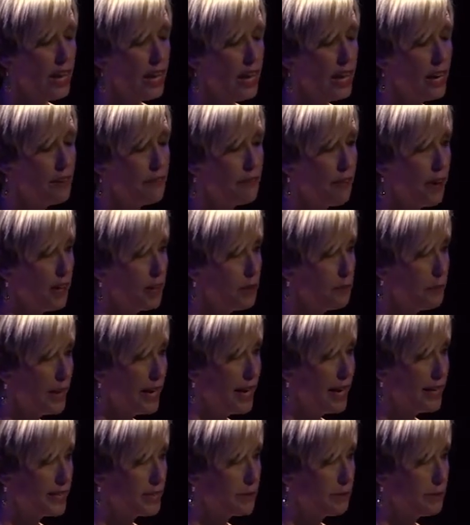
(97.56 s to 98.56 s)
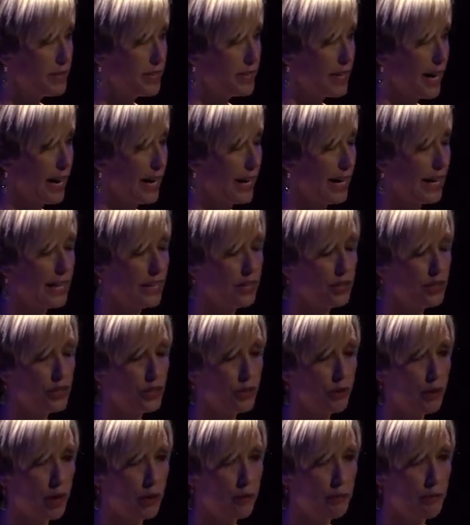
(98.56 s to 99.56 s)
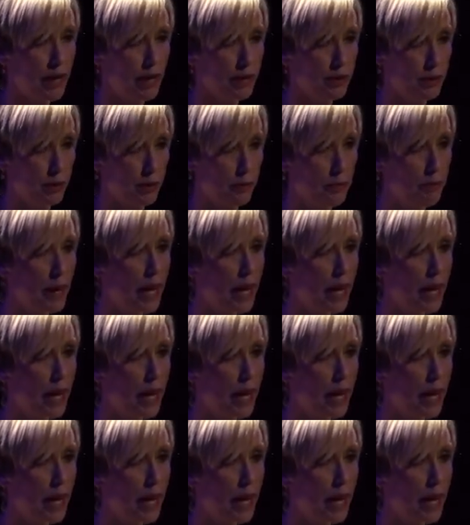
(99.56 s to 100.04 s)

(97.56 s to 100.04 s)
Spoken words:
He followed my husband and I into our bedroom,